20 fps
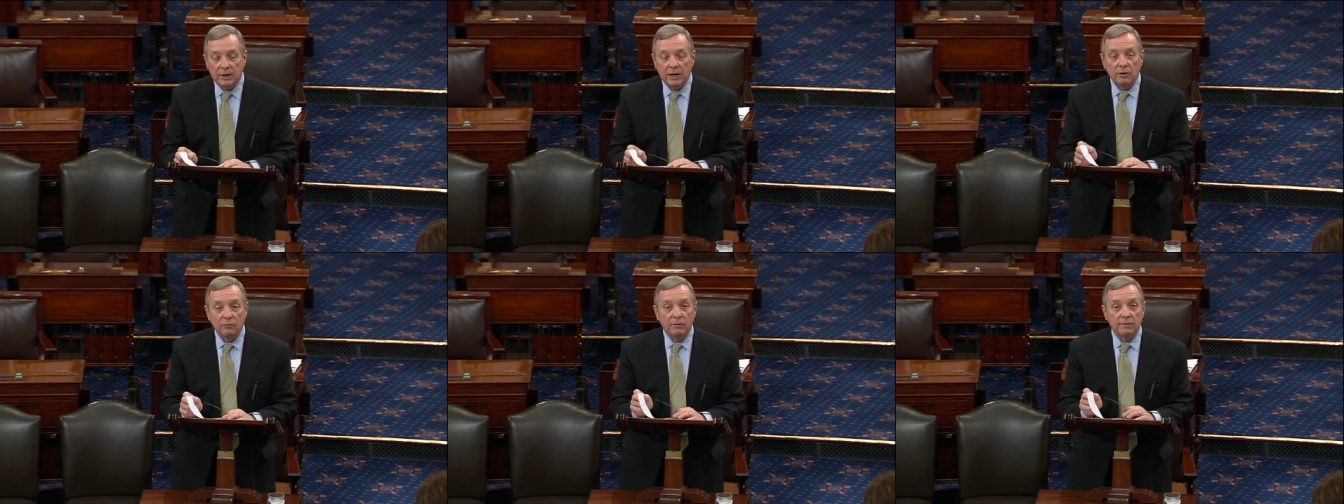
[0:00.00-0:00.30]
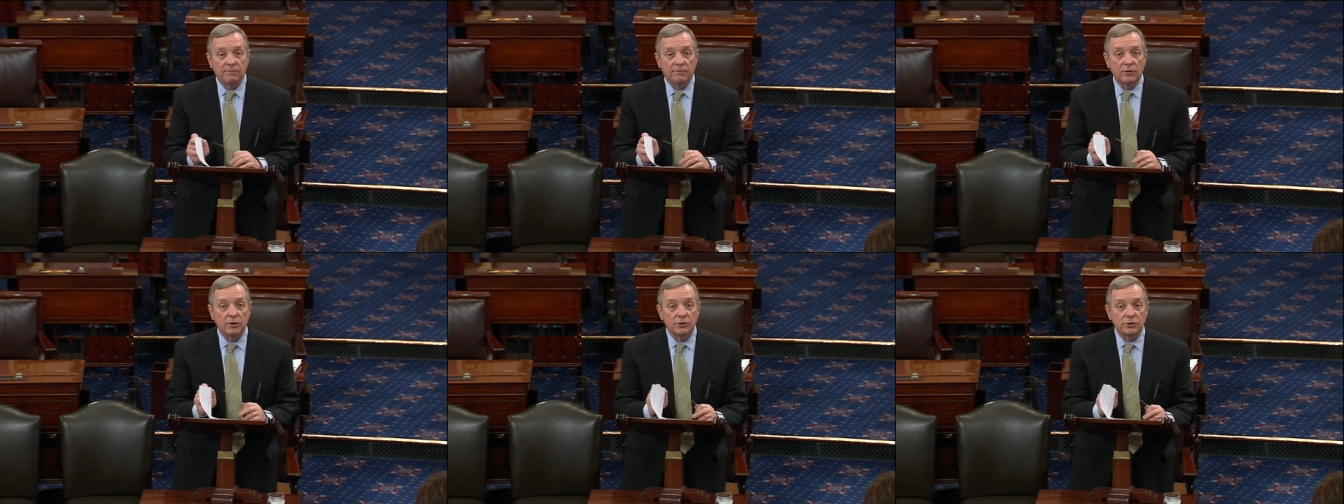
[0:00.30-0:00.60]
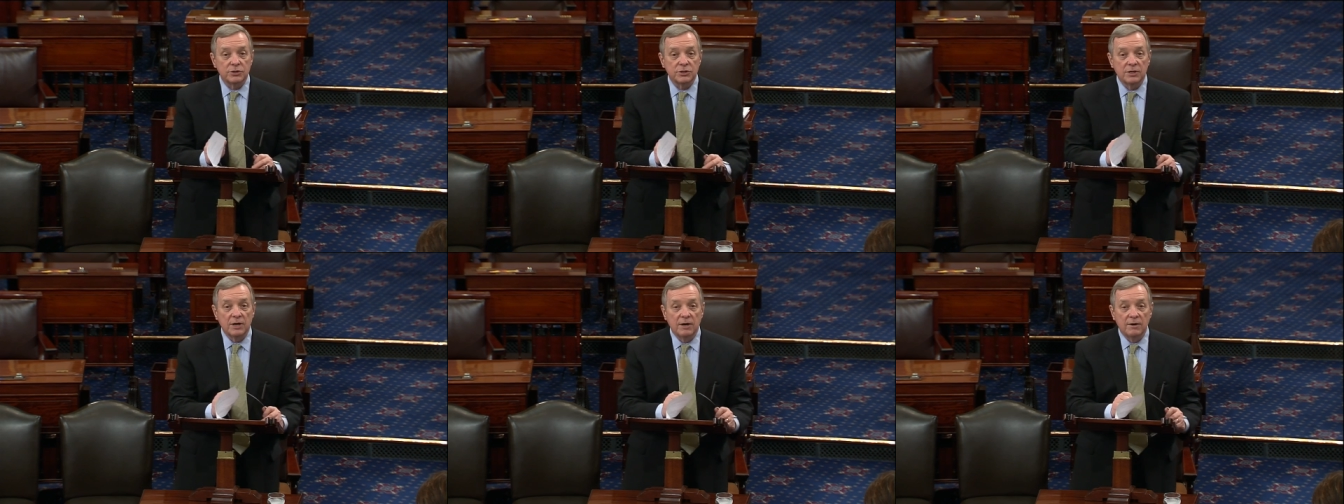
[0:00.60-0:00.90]
and
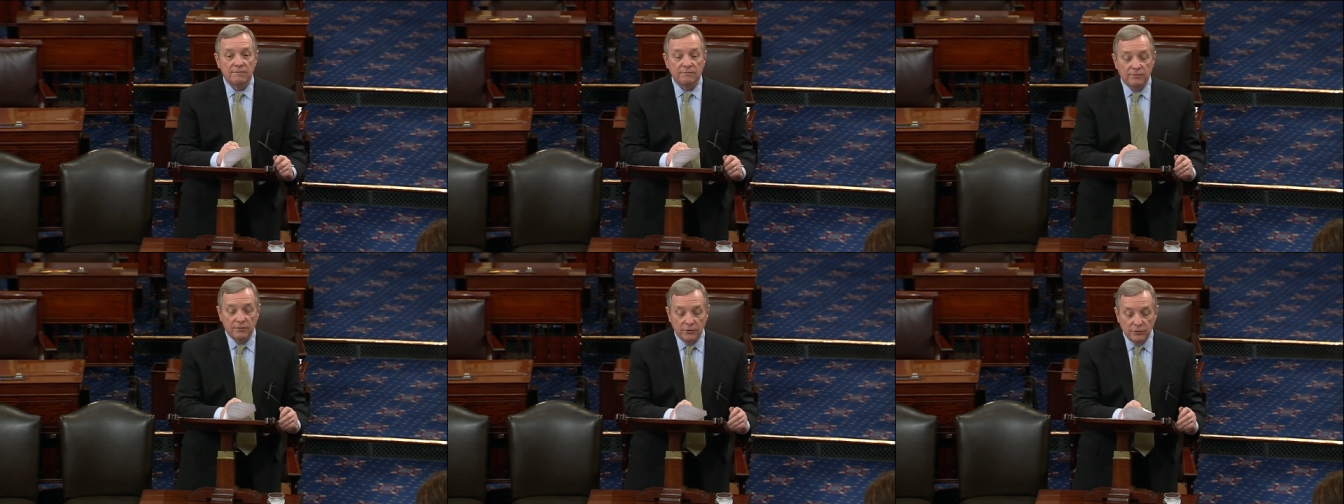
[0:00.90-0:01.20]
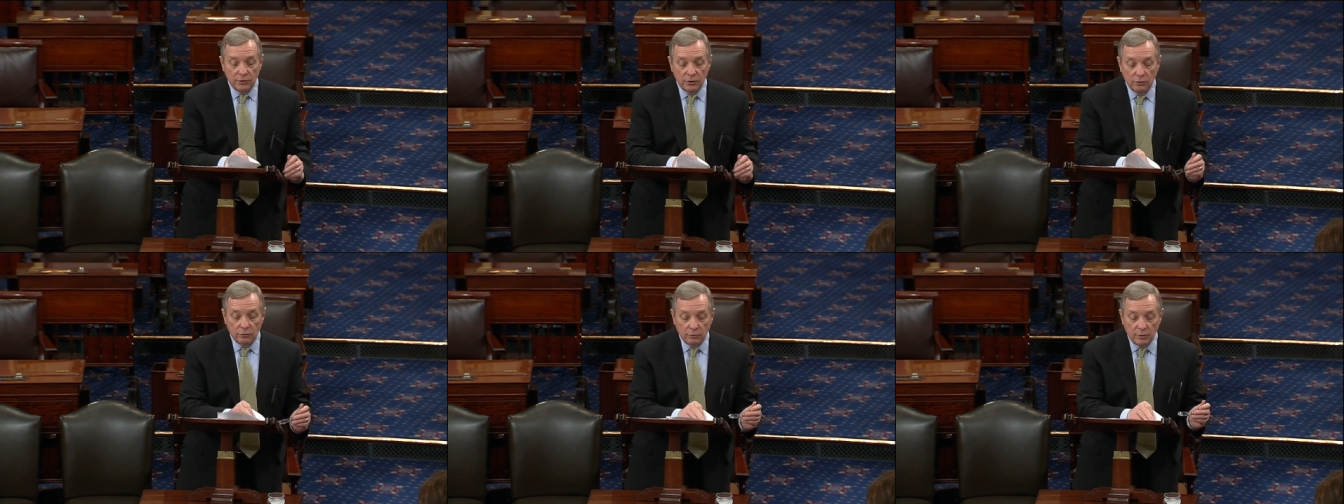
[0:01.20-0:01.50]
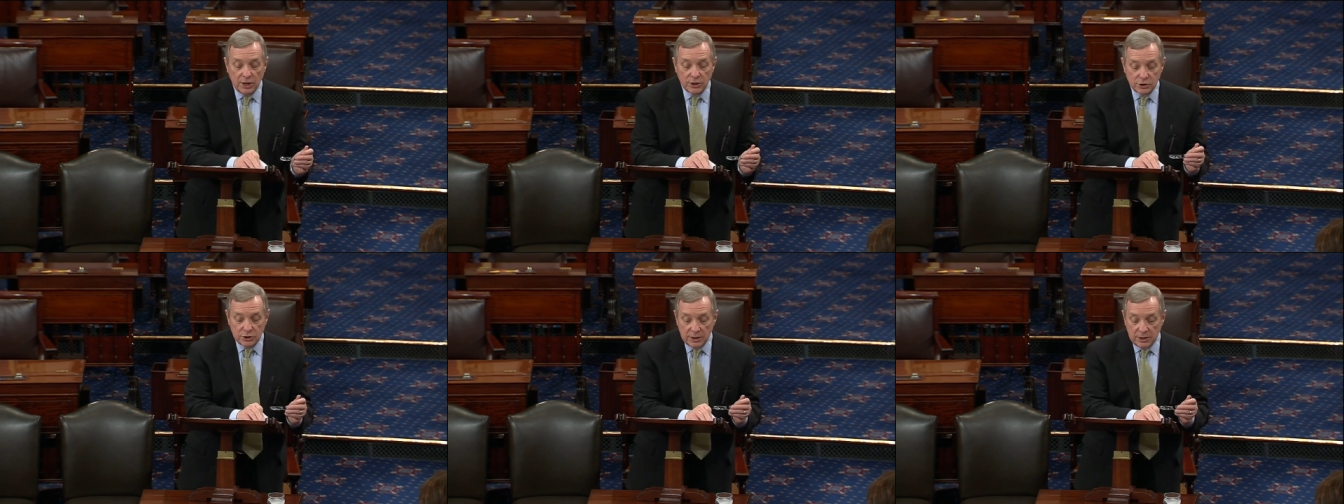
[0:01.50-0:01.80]
reverse further
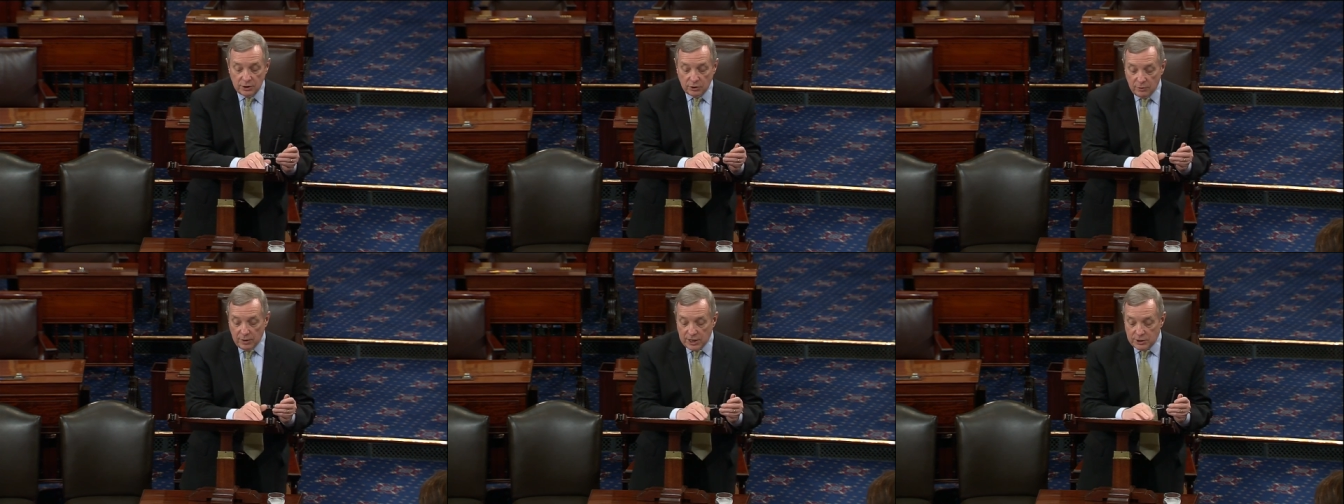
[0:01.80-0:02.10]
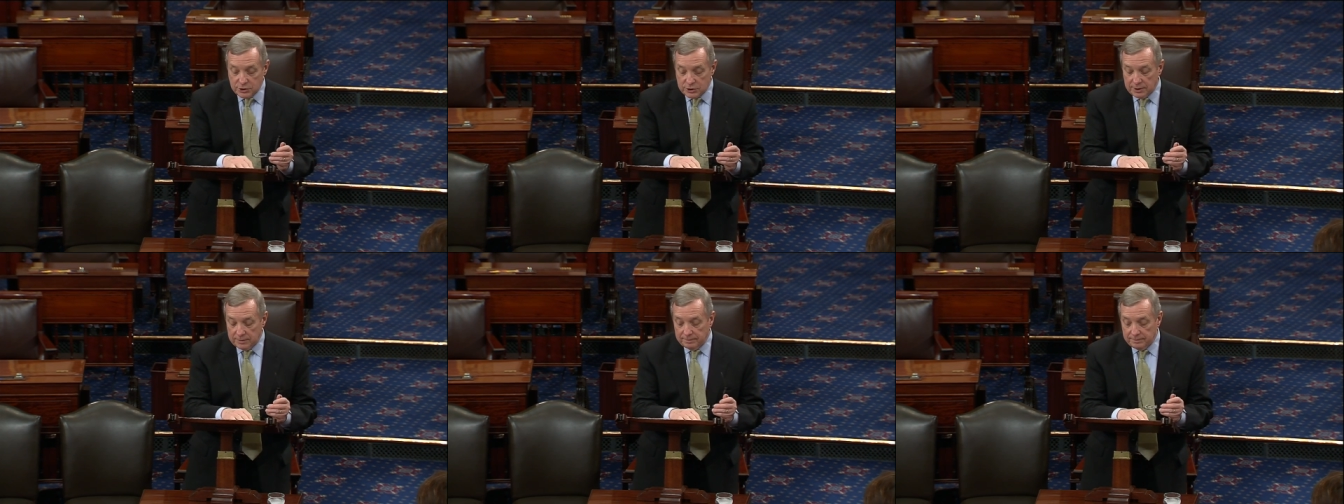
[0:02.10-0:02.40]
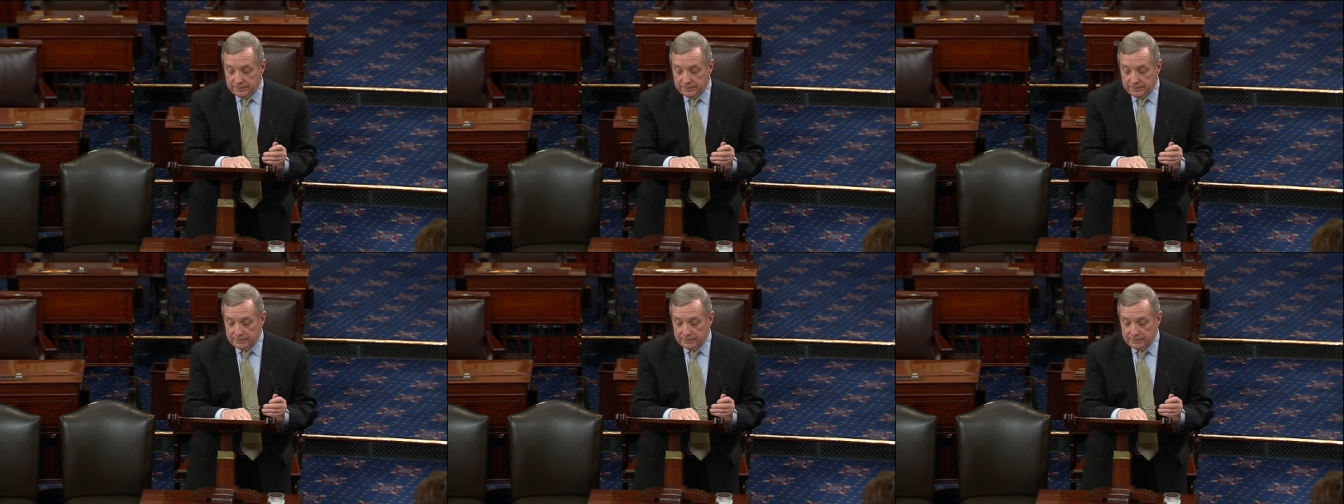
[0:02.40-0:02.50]
Russian aggression.